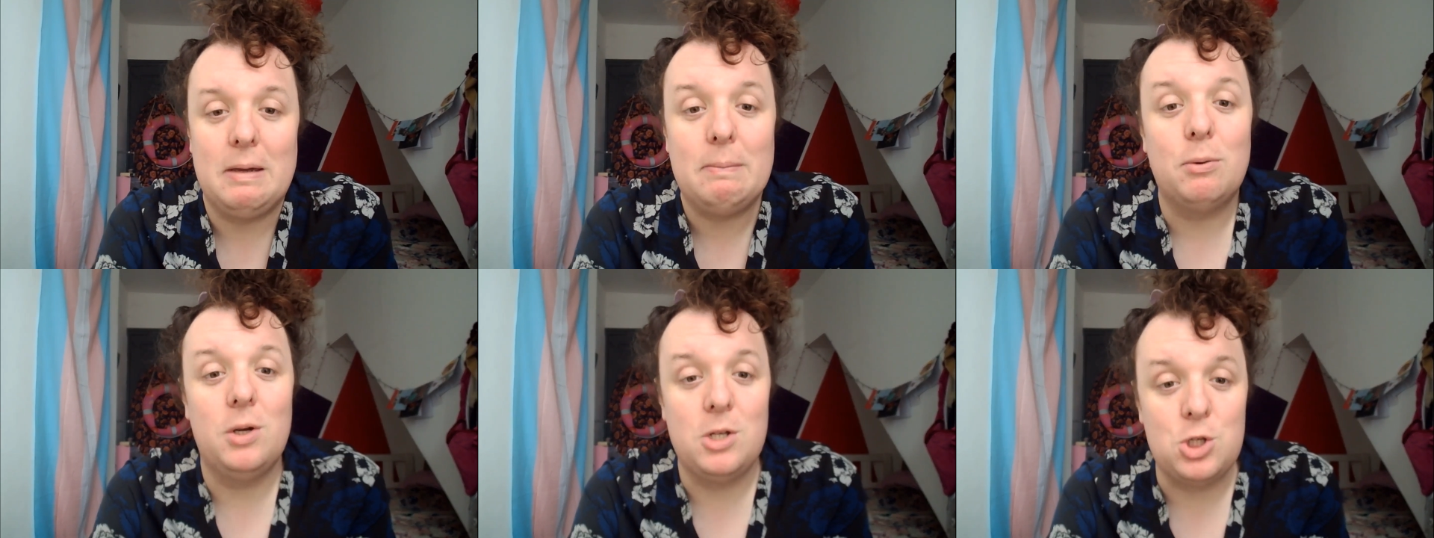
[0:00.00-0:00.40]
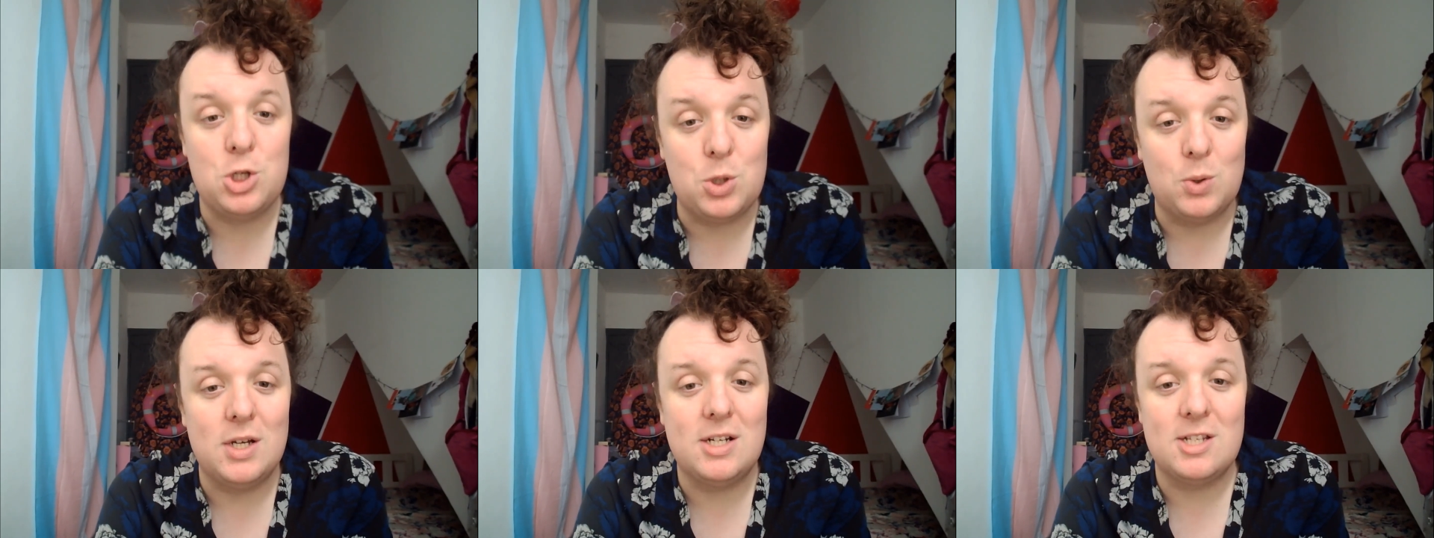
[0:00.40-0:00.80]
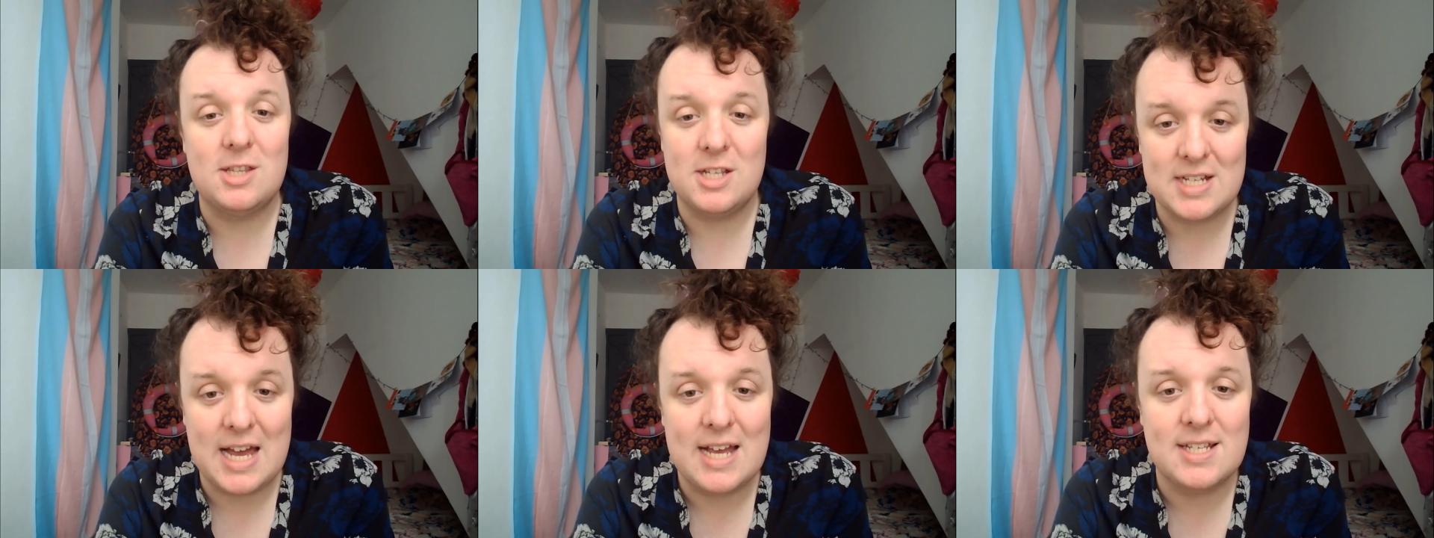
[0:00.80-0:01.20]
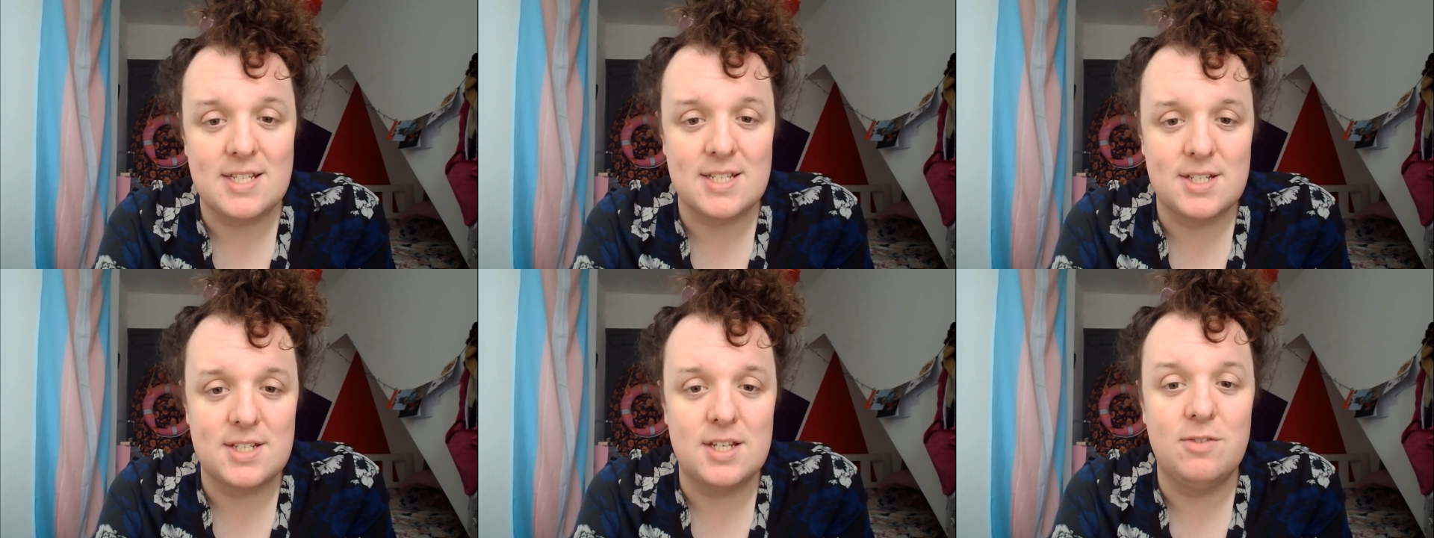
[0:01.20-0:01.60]
People enjoyed the
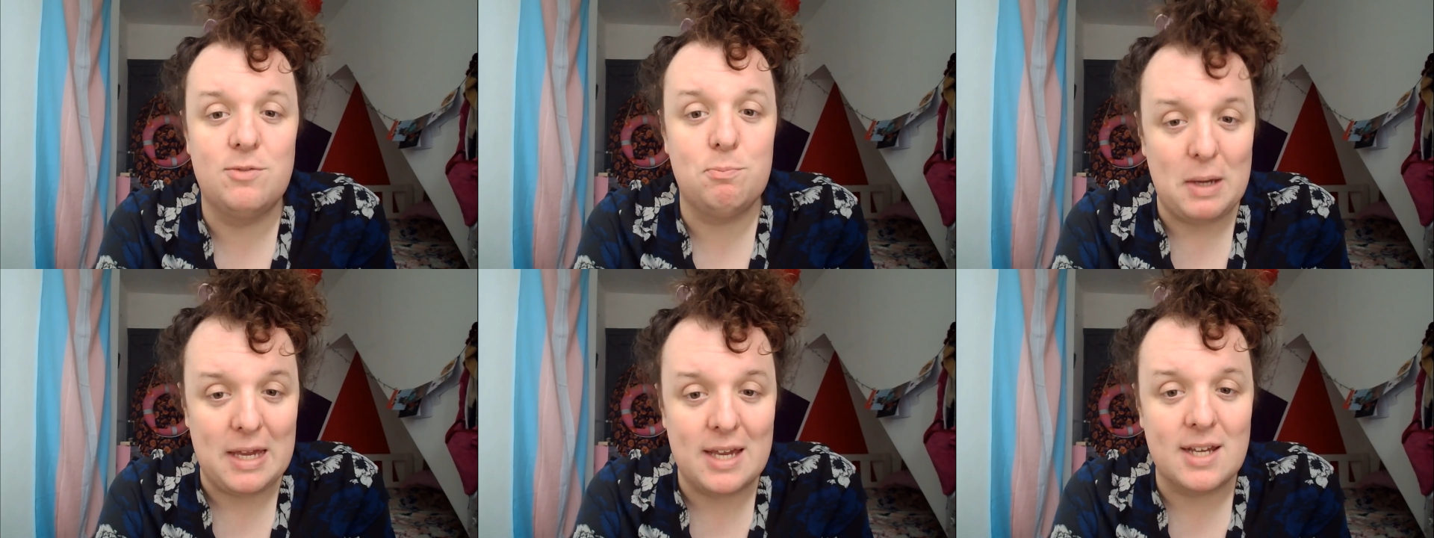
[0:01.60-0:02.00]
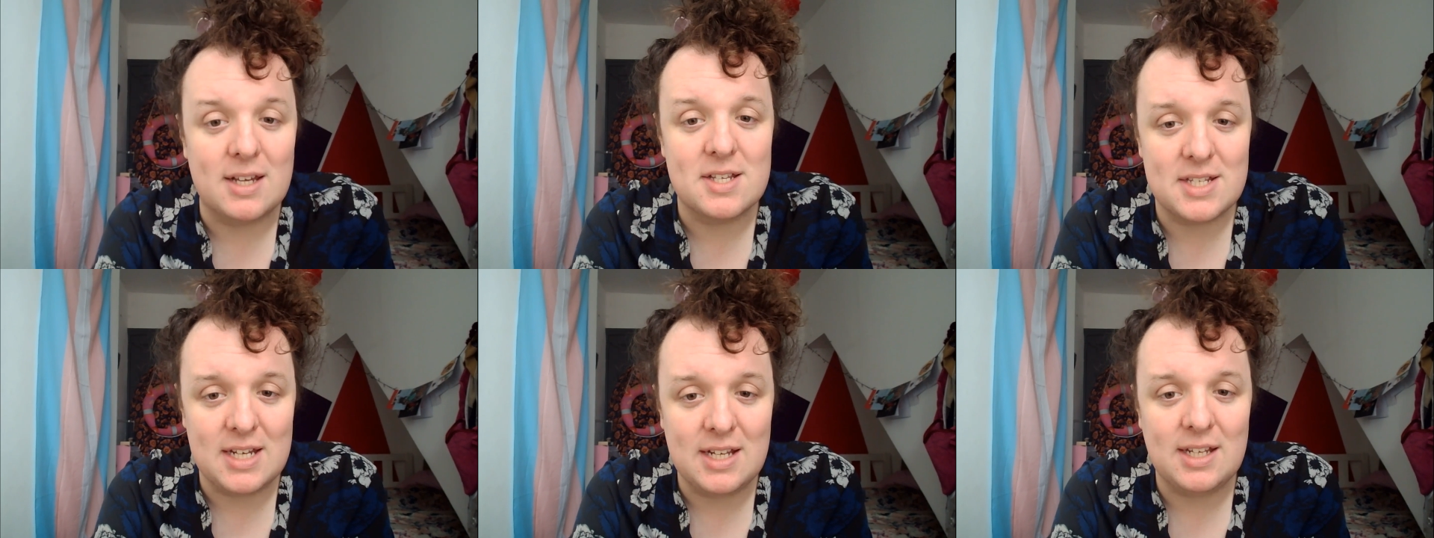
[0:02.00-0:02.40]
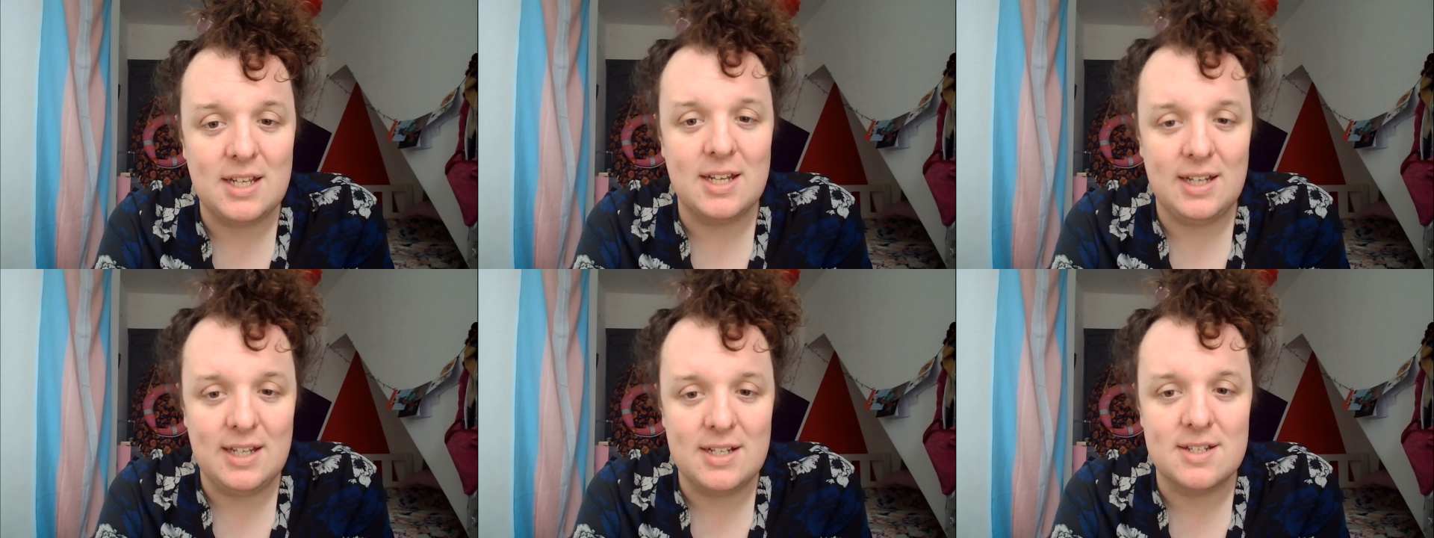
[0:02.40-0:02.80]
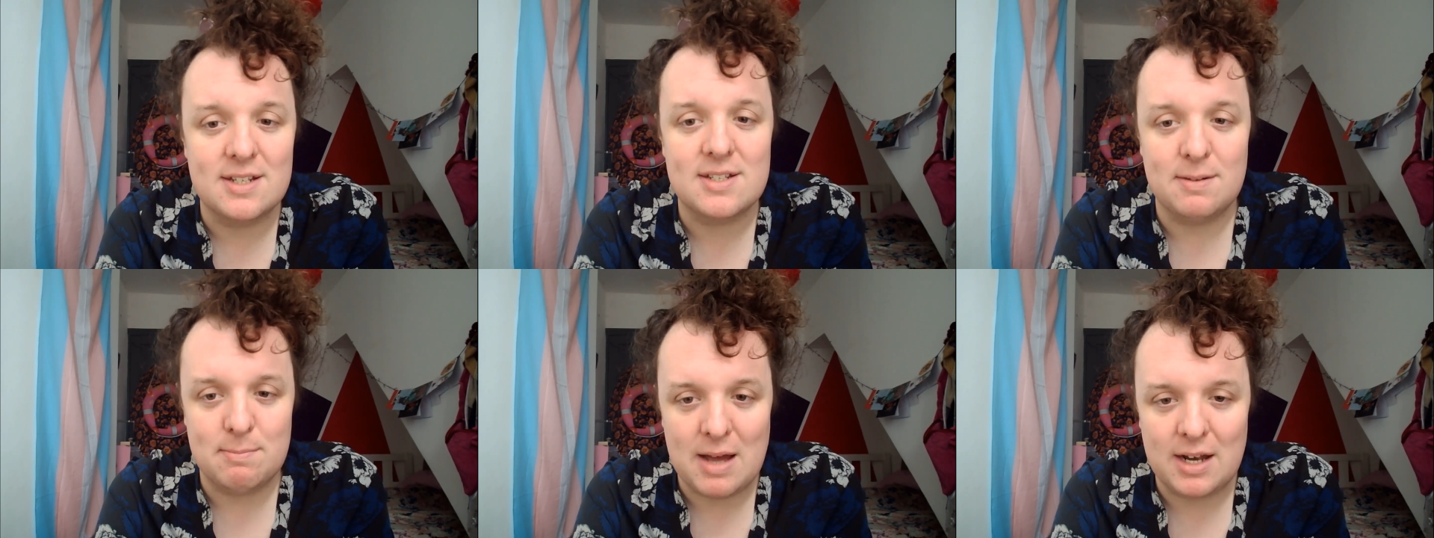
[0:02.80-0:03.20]
tasks of being senior
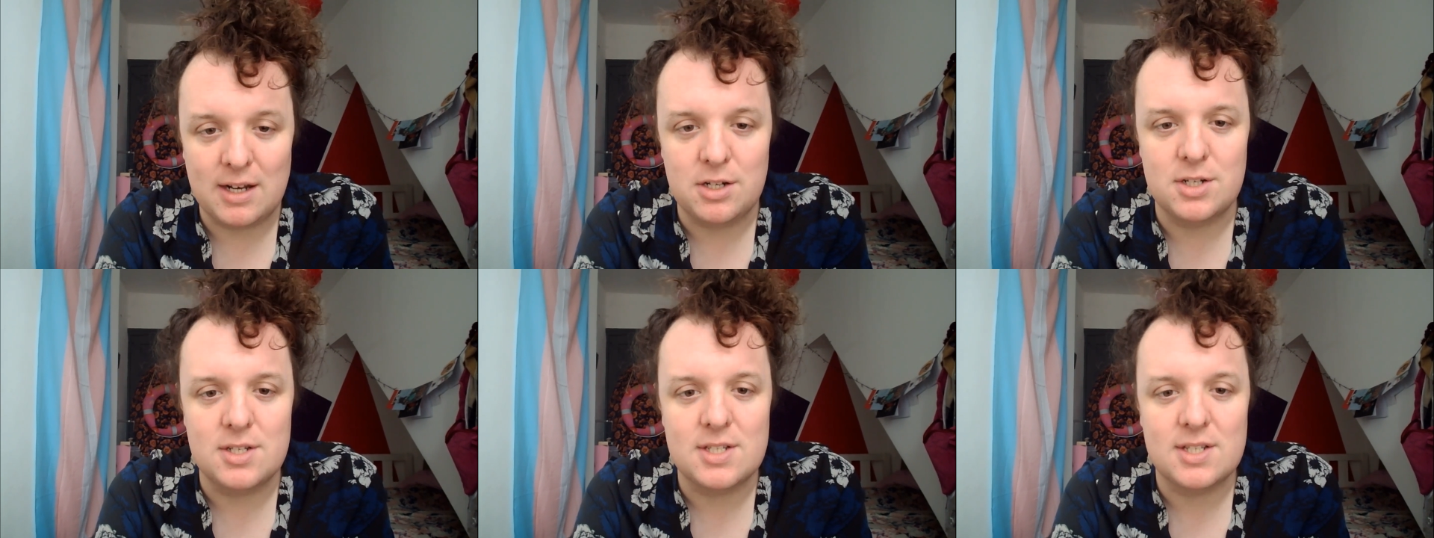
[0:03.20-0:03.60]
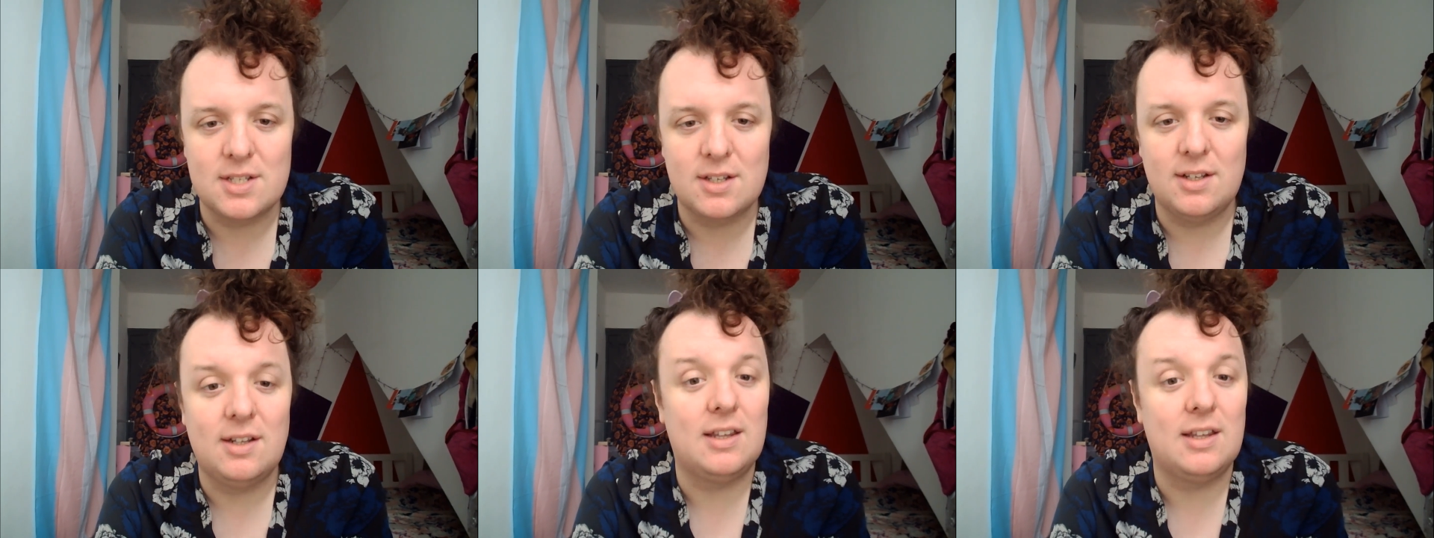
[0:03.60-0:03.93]
leaders and managers,